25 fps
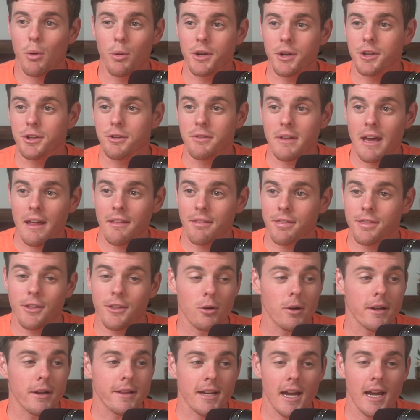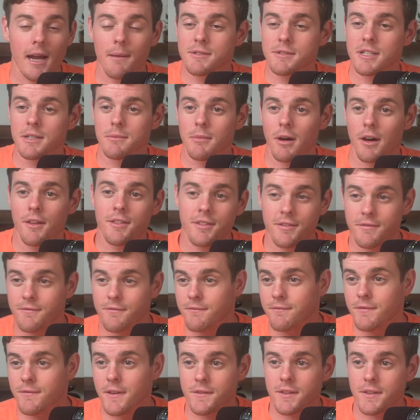when you do that 30 times in a month,
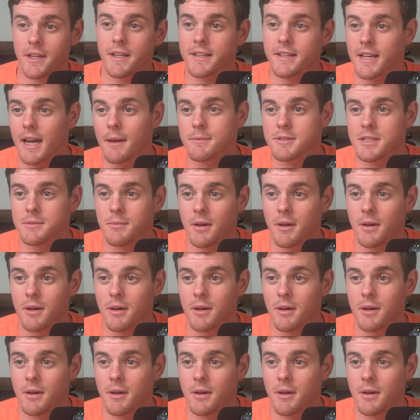15 times in a